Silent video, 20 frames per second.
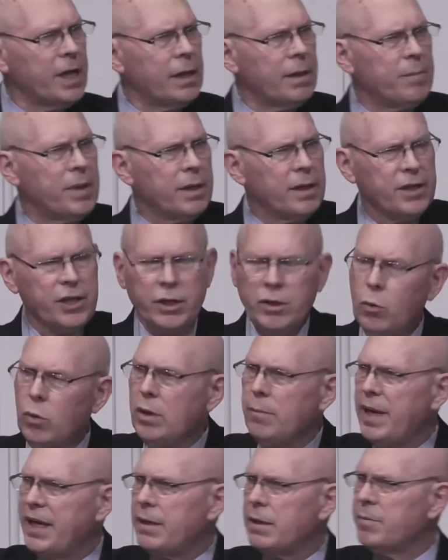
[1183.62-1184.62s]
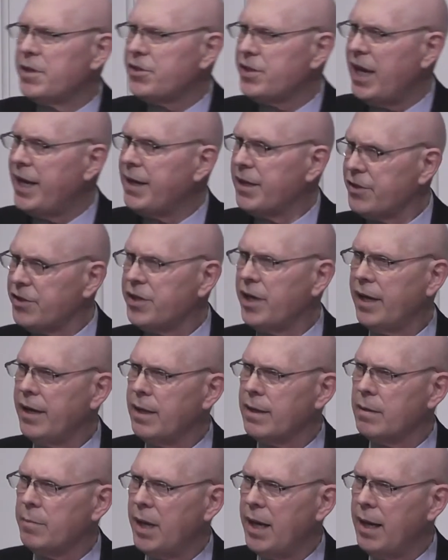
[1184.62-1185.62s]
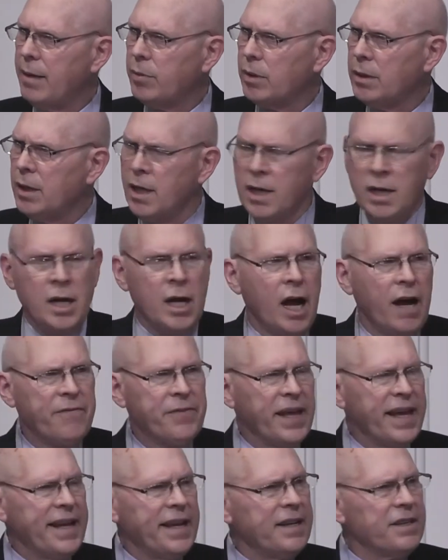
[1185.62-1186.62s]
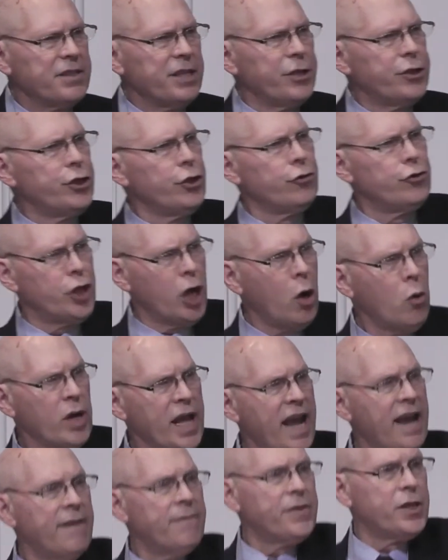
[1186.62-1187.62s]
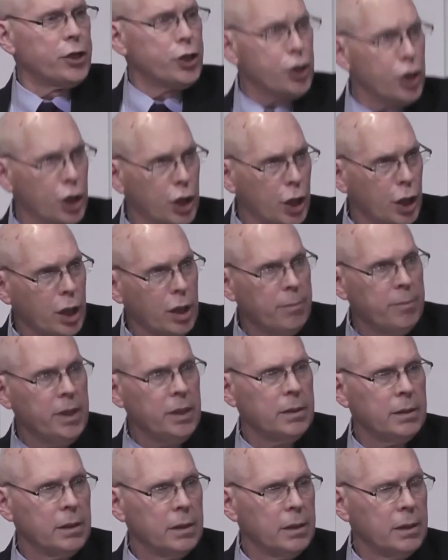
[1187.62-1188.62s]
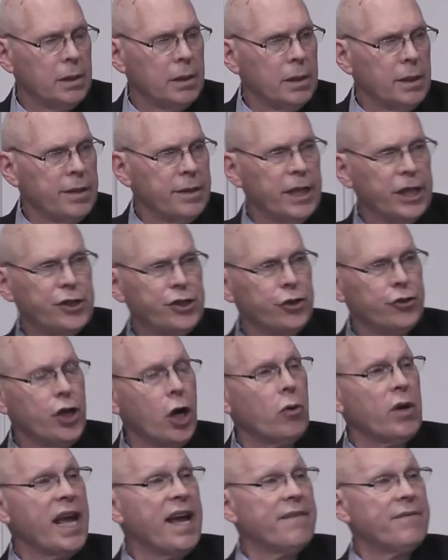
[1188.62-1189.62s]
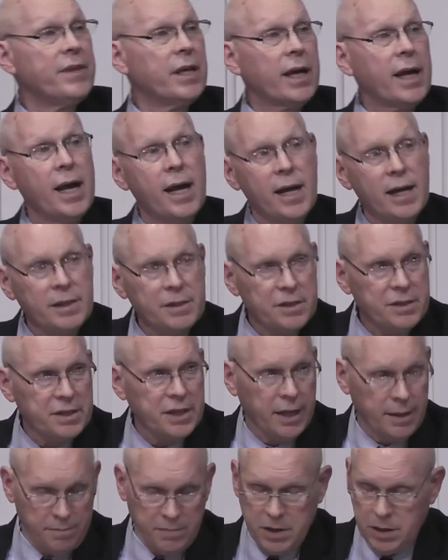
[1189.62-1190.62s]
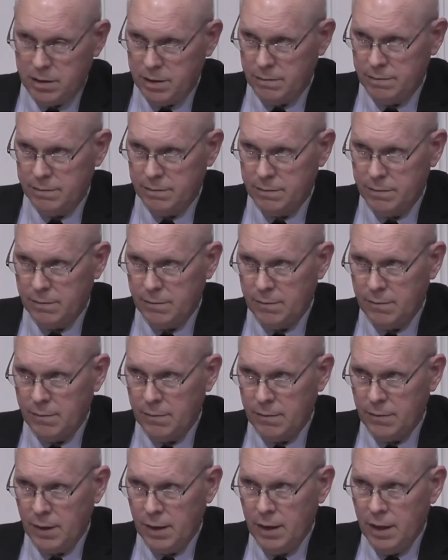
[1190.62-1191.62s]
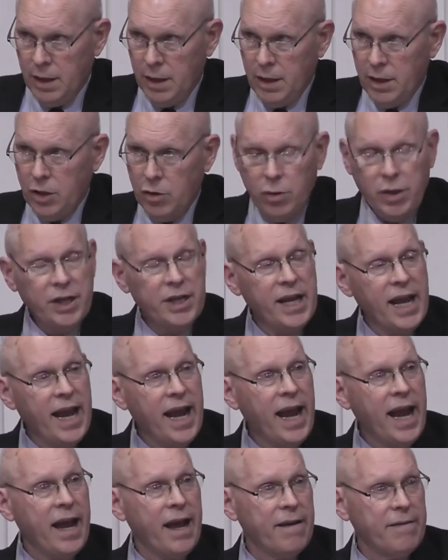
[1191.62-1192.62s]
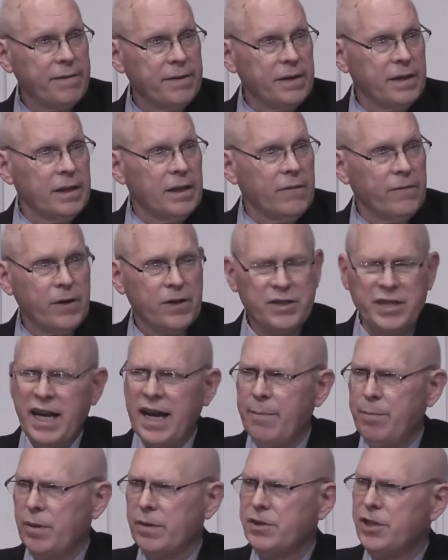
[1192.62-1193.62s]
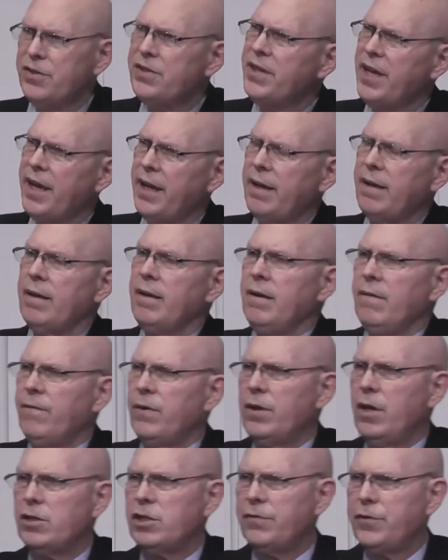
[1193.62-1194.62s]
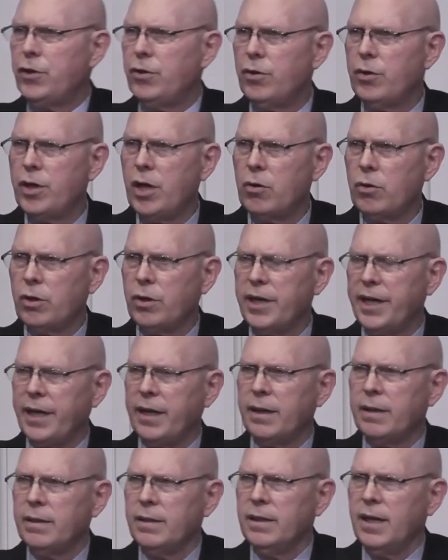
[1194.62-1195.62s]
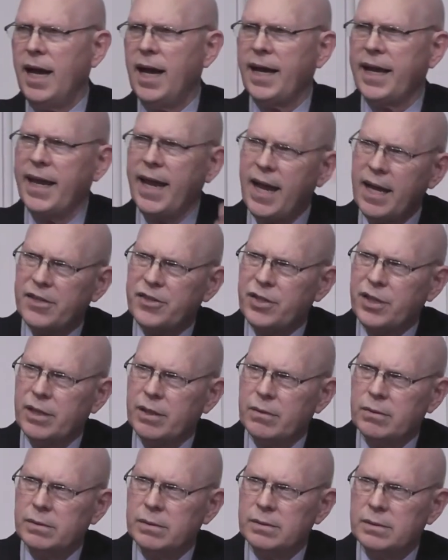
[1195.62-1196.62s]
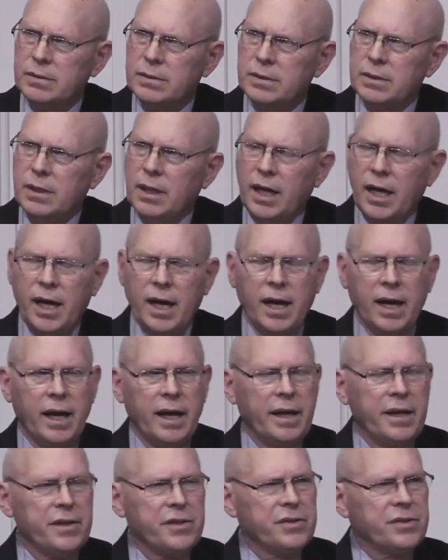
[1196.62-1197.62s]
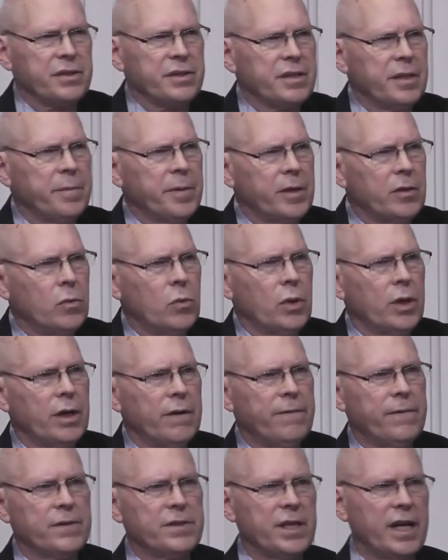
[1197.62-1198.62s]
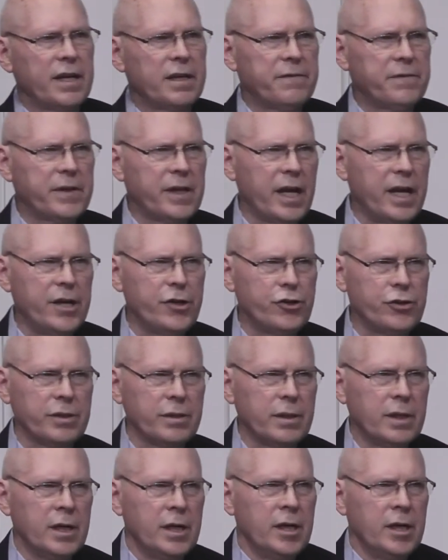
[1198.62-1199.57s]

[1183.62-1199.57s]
um, you don't want to make the mistake in studying the Bible of thinking since you don't have the term, that you don't have the concept. You can have, for example, just think, for those of you who know Greek, hagiadzo uh, is a typical word for sanctification.